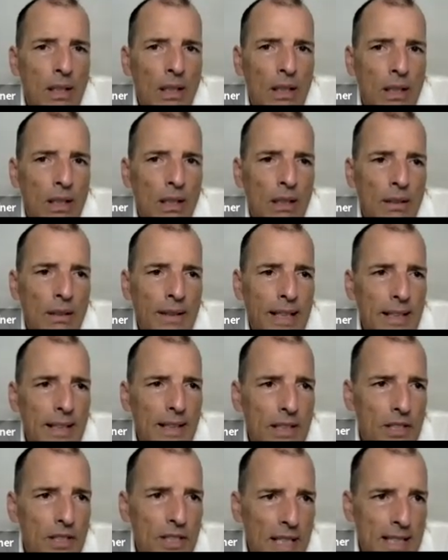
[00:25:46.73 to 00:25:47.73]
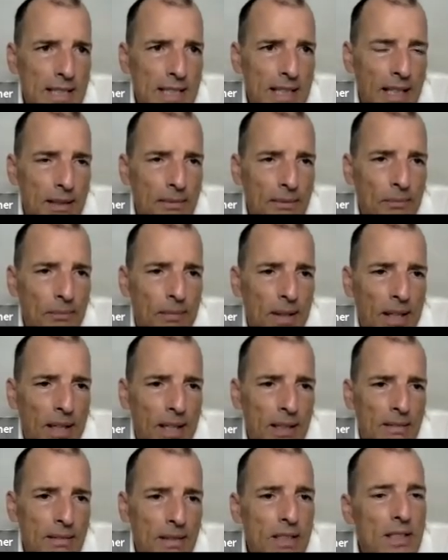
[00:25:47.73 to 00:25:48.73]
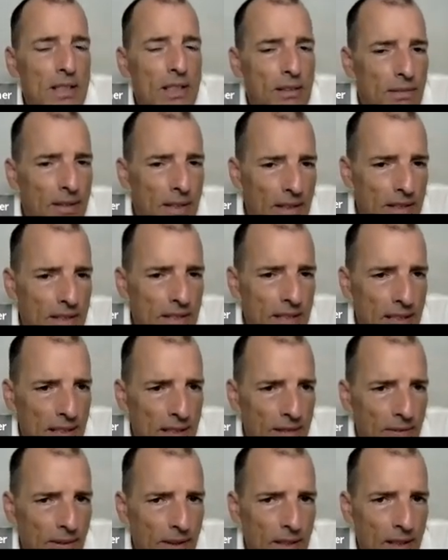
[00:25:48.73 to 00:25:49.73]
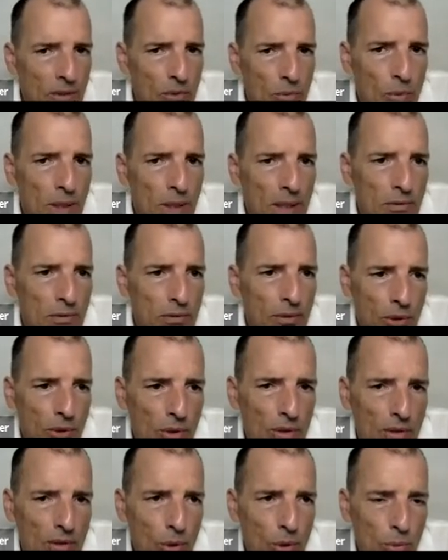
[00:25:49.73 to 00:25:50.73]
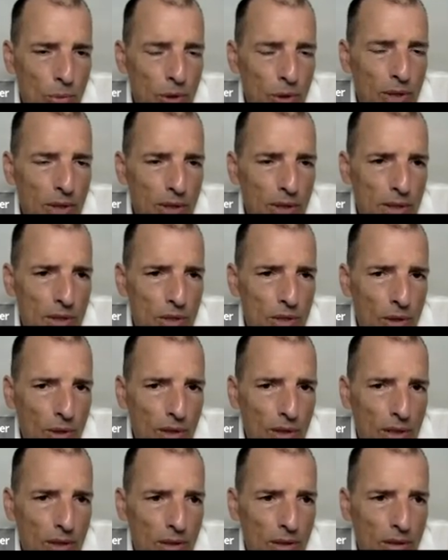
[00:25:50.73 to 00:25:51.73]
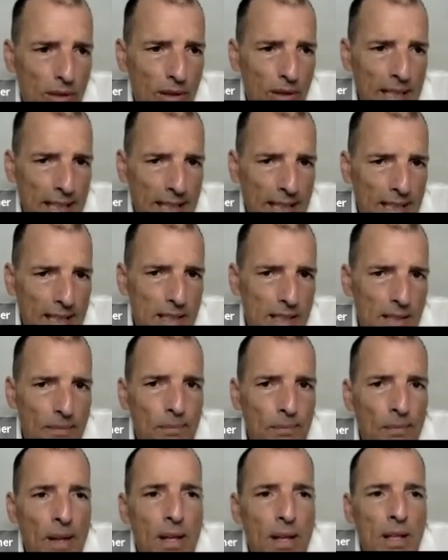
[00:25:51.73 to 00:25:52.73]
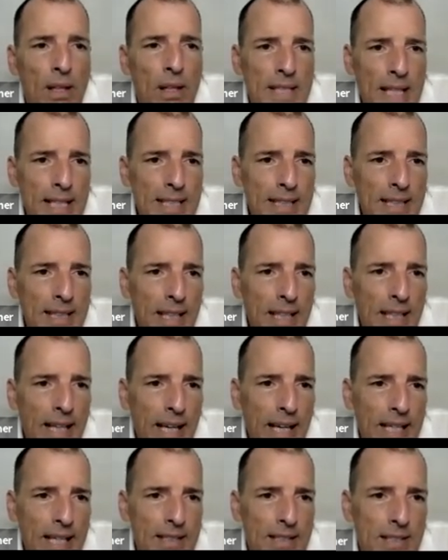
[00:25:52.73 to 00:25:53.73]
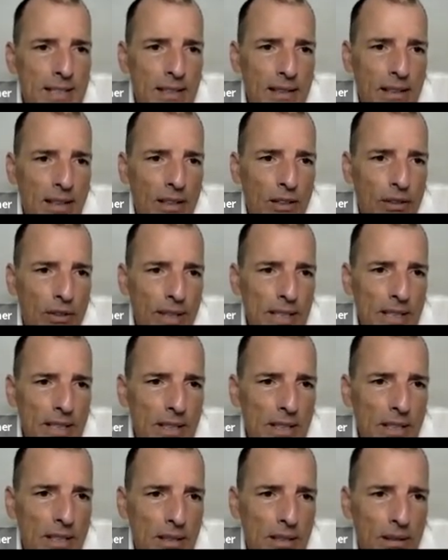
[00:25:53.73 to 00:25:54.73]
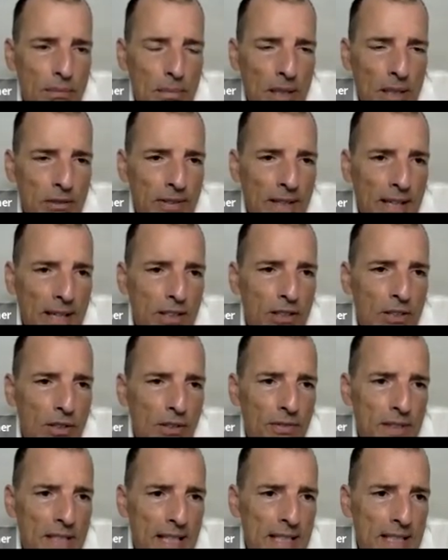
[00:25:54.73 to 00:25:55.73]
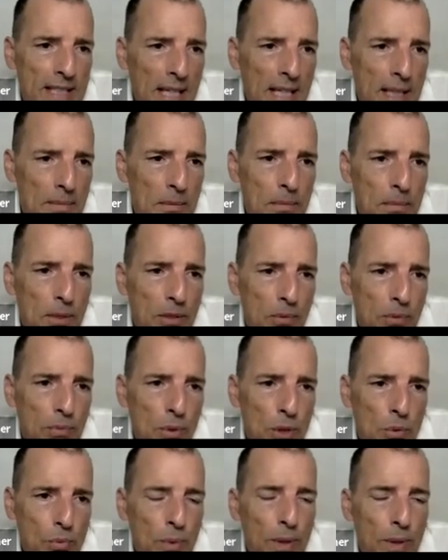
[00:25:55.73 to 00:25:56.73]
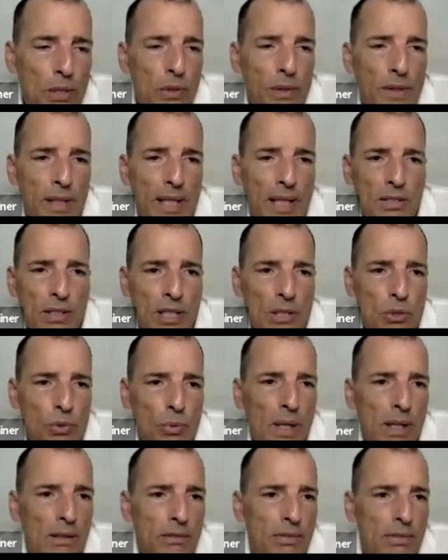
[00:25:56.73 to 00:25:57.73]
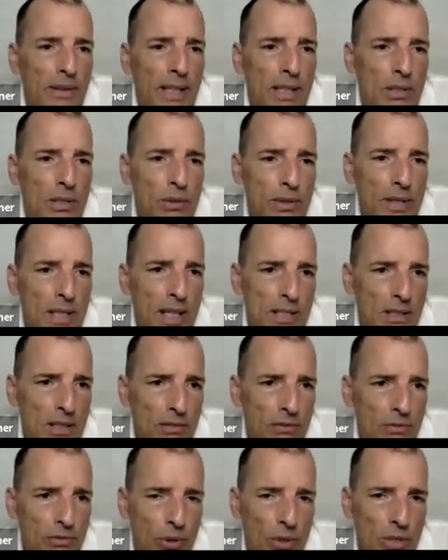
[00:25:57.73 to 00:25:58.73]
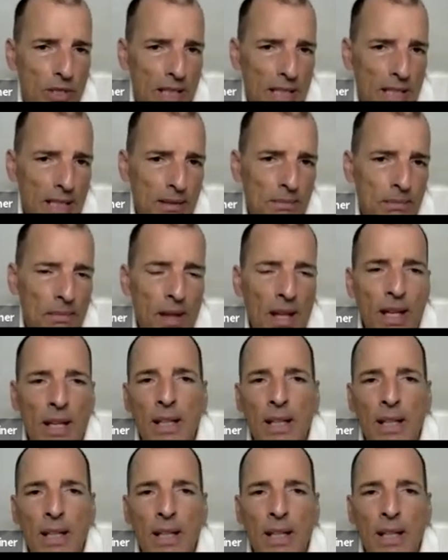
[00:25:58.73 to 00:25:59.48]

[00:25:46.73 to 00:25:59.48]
Then there's Tesla, and this is a very significant one for what we're going to talk next. Tesla has increased by a factor of 10 times between 2012 and 2014.